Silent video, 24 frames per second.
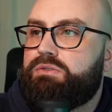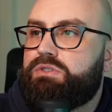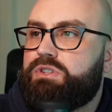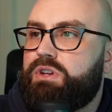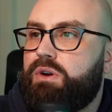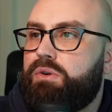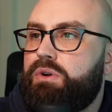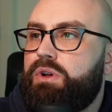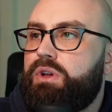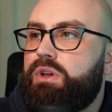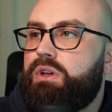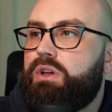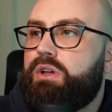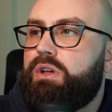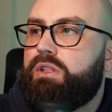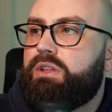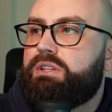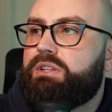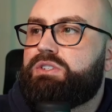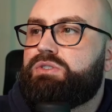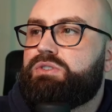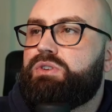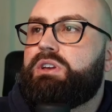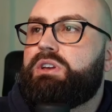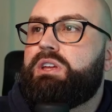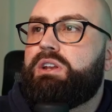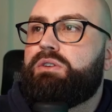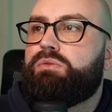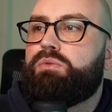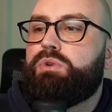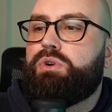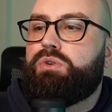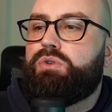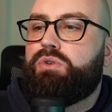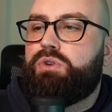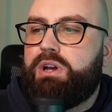So let's look at
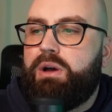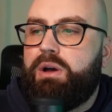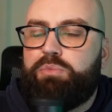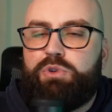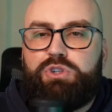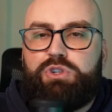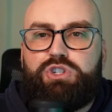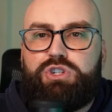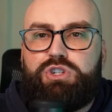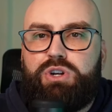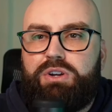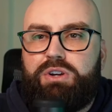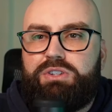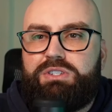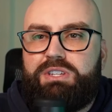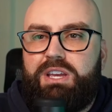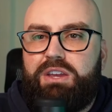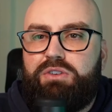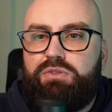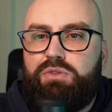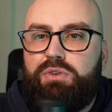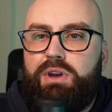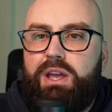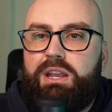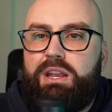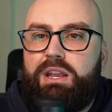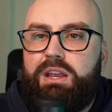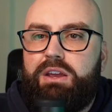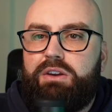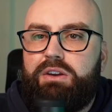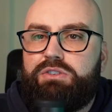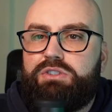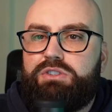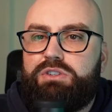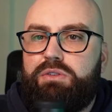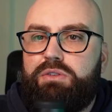a couple charts I created
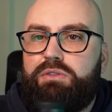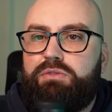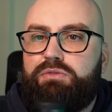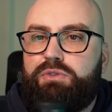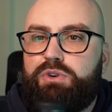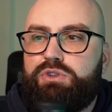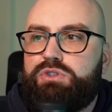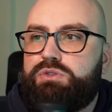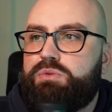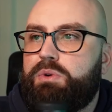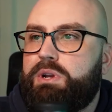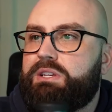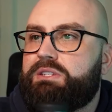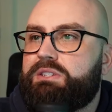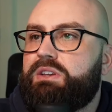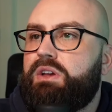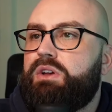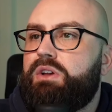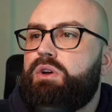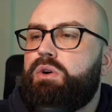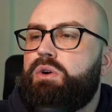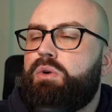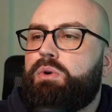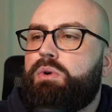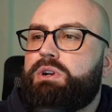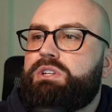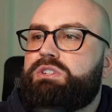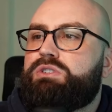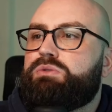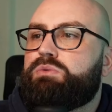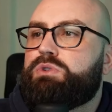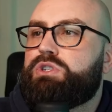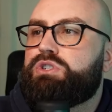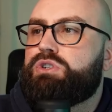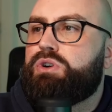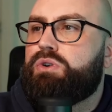here. So the first one is, what does the
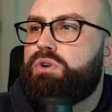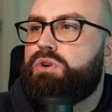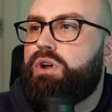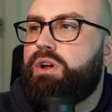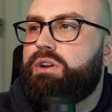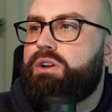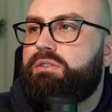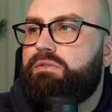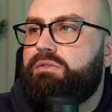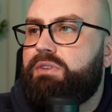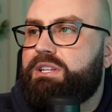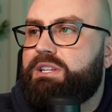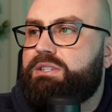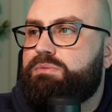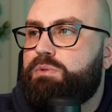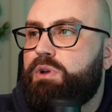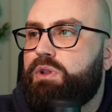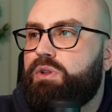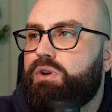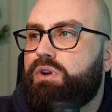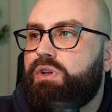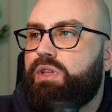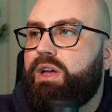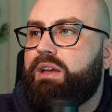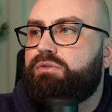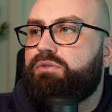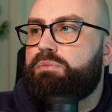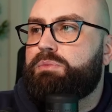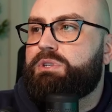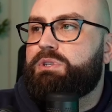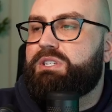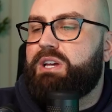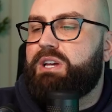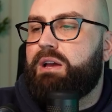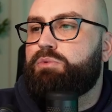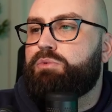return on investment look like from
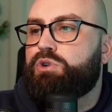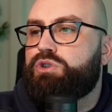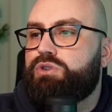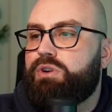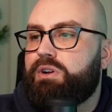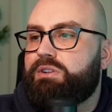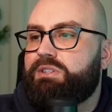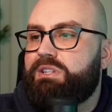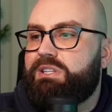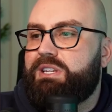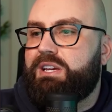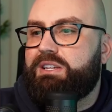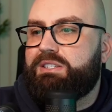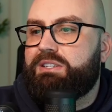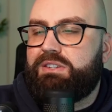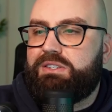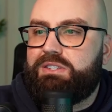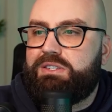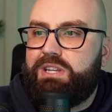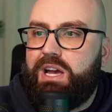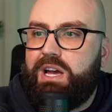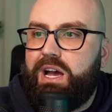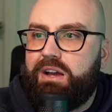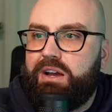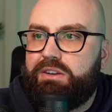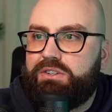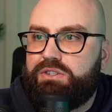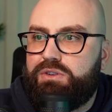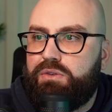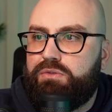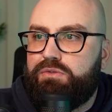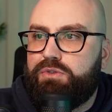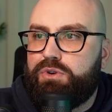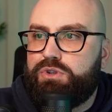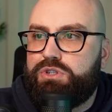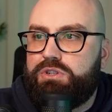a Cybertruck to Tesla stock? So
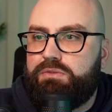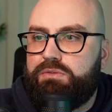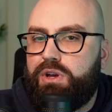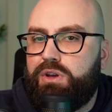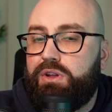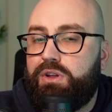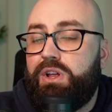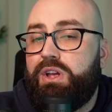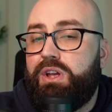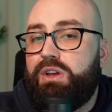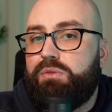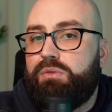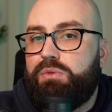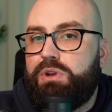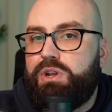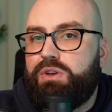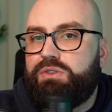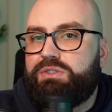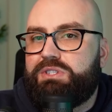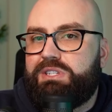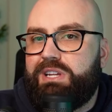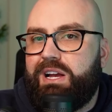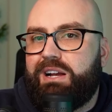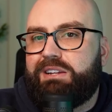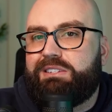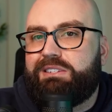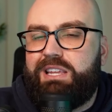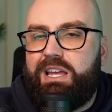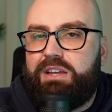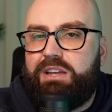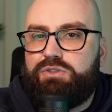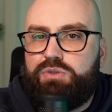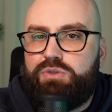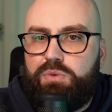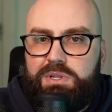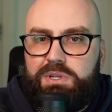first of all, we know the stock's
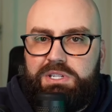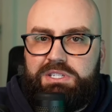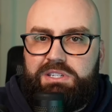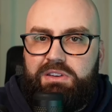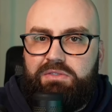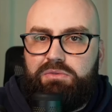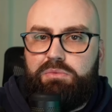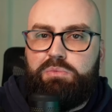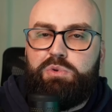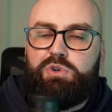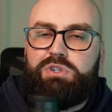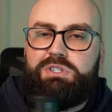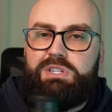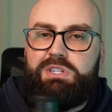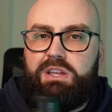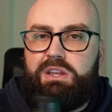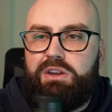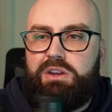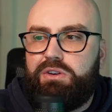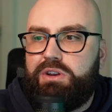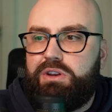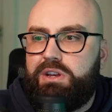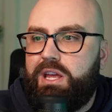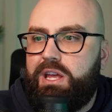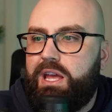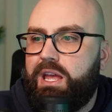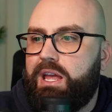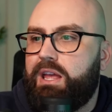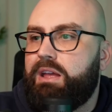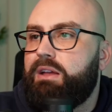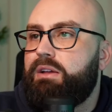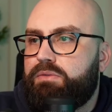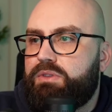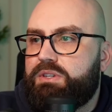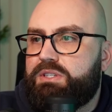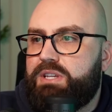down 27% year to date.
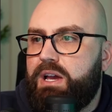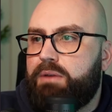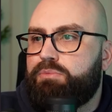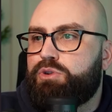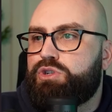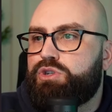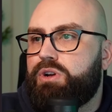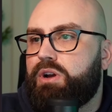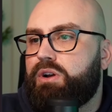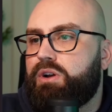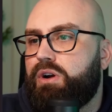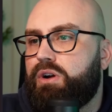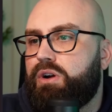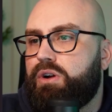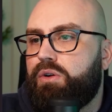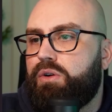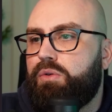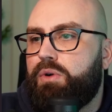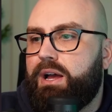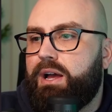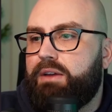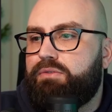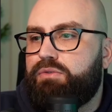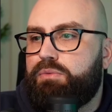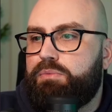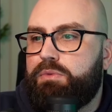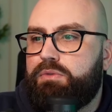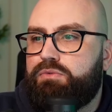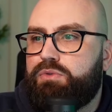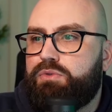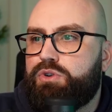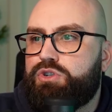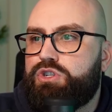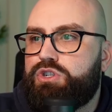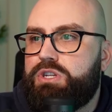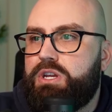The Cybertruck ROI from the
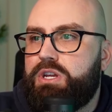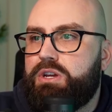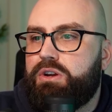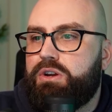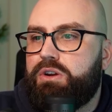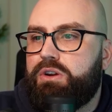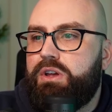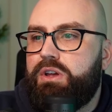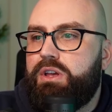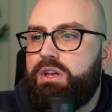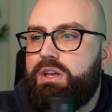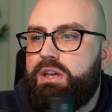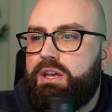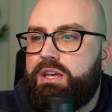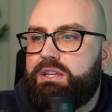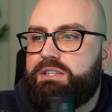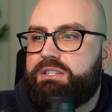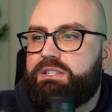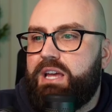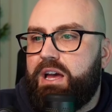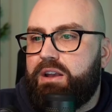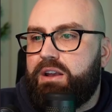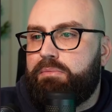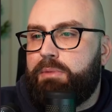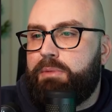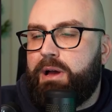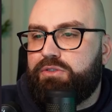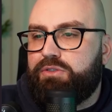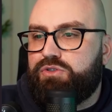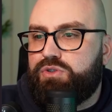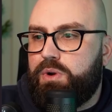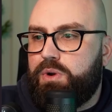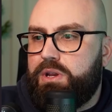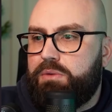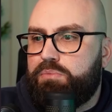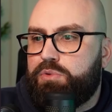first year is down about
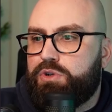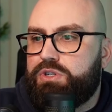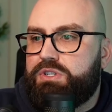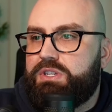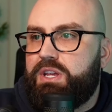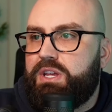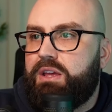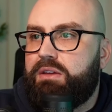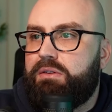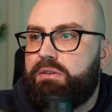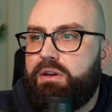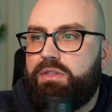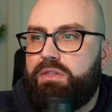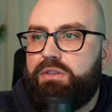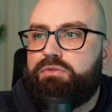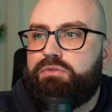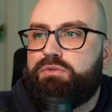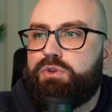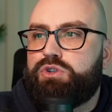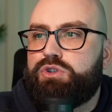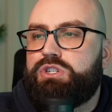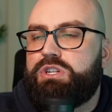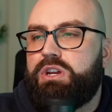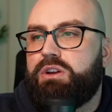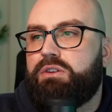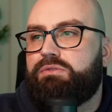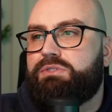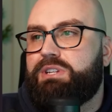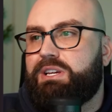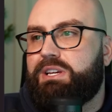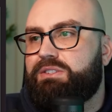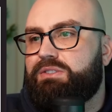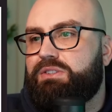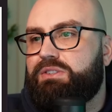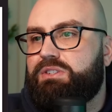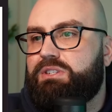20%, and the first year of
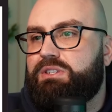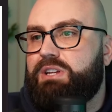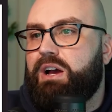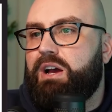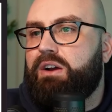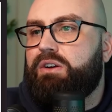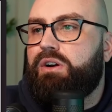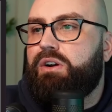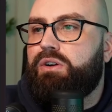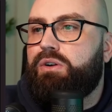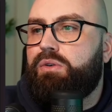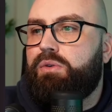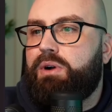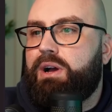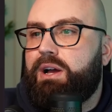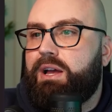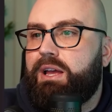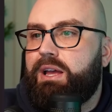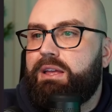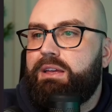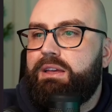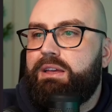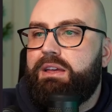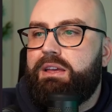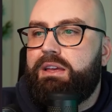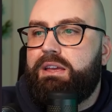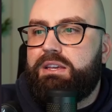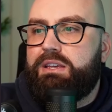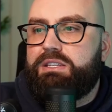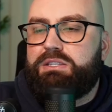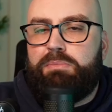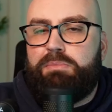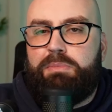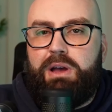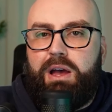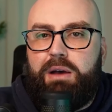Tesla stock ROI
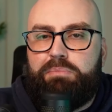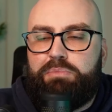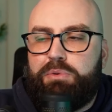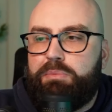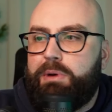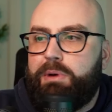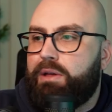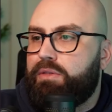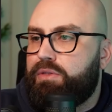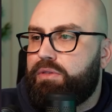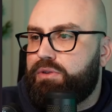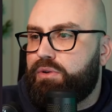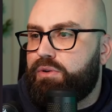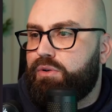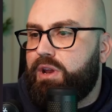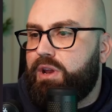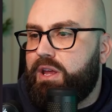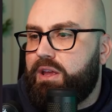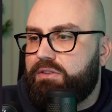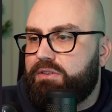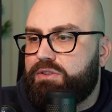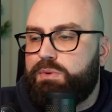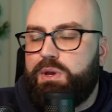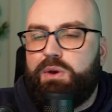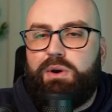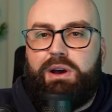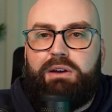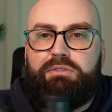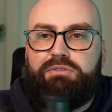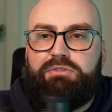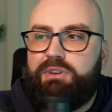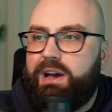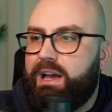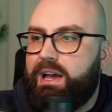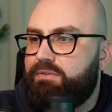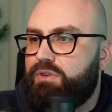is up about 30. As we go out
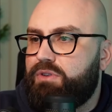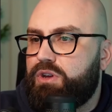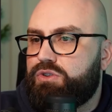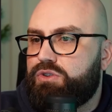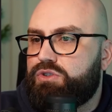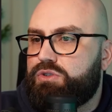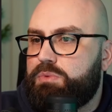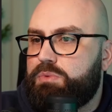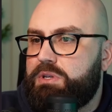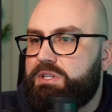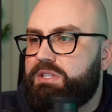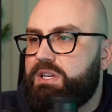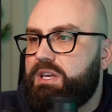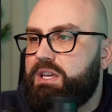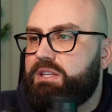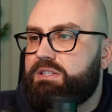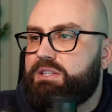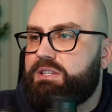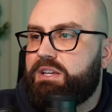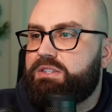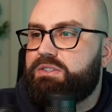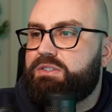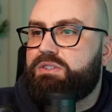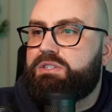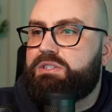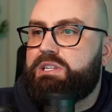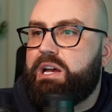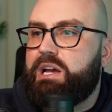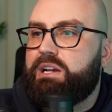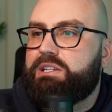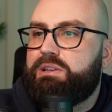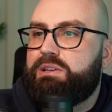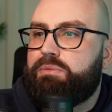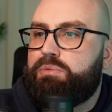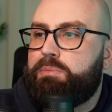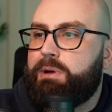5 years, we see Tesla
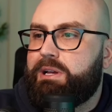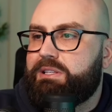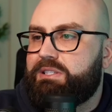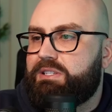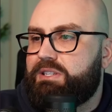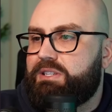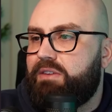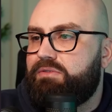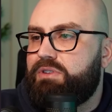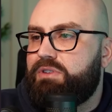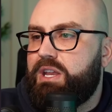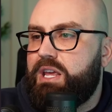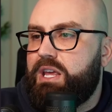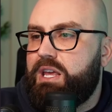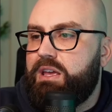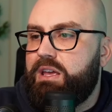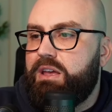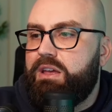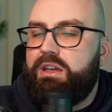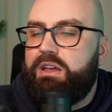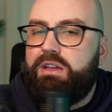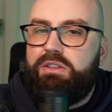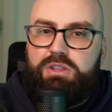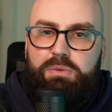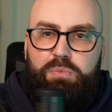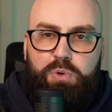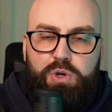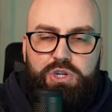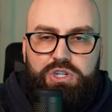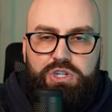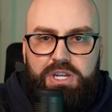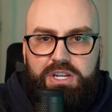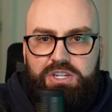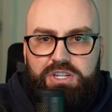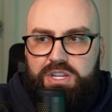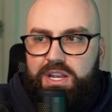stock's up about 70.
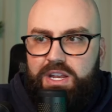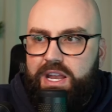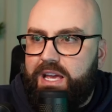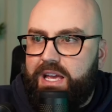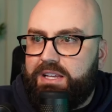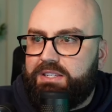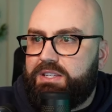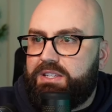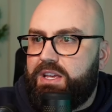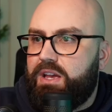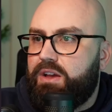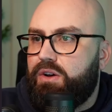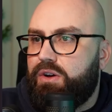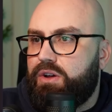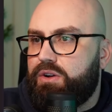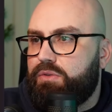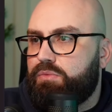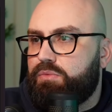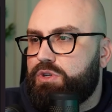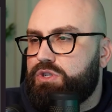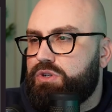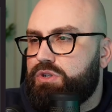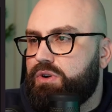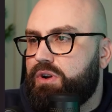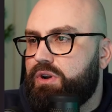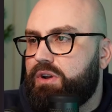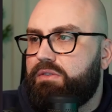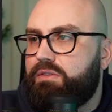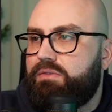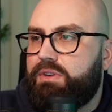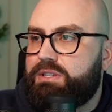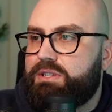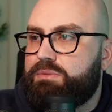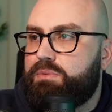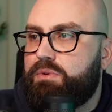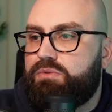Depreciation asset on a return on
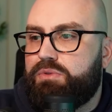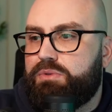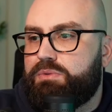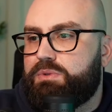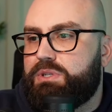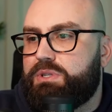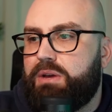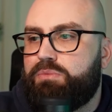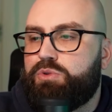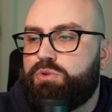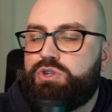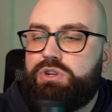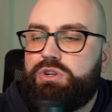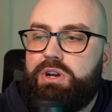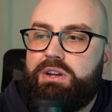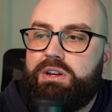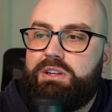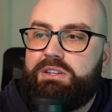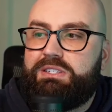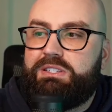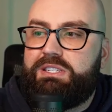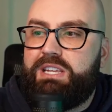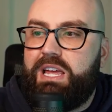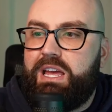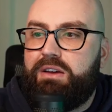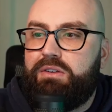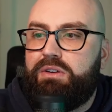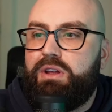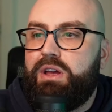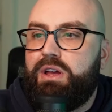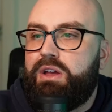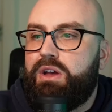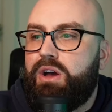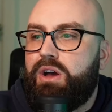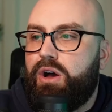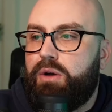investment from a Cybertruck is down
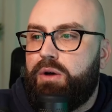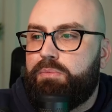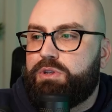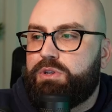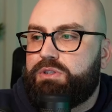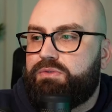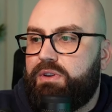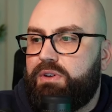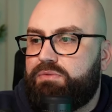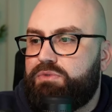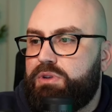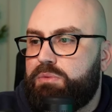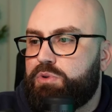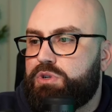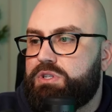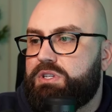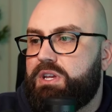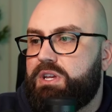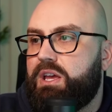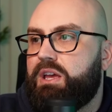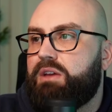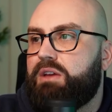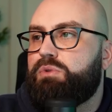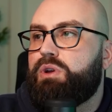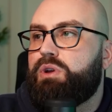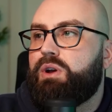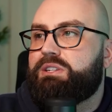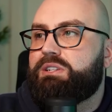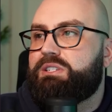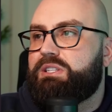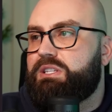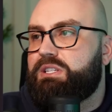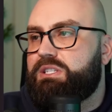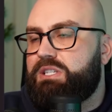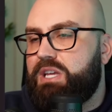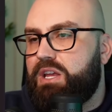almost 50%. We got
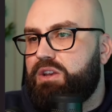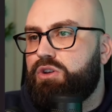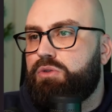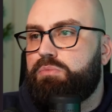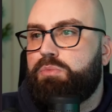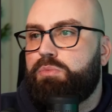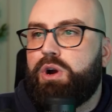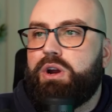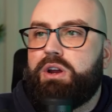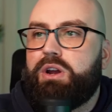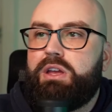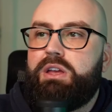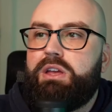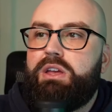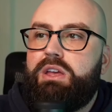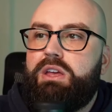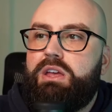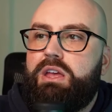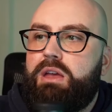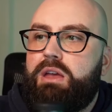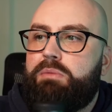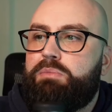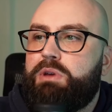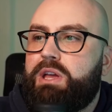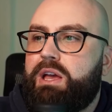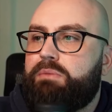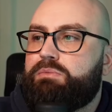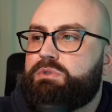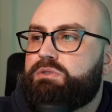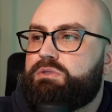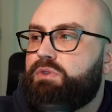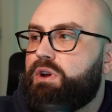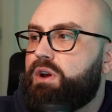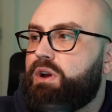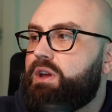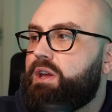to the 10-year mark. It
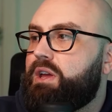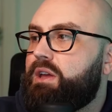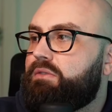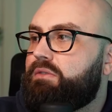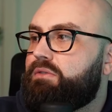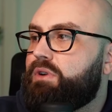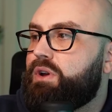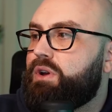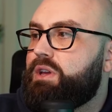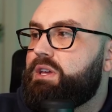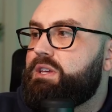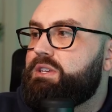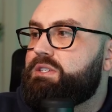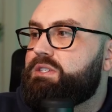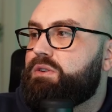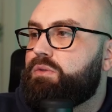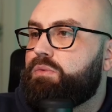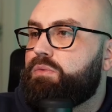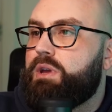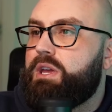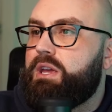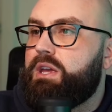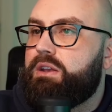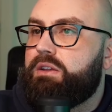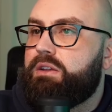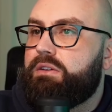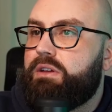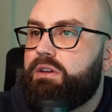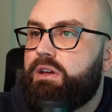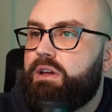becomes very, very easy to read.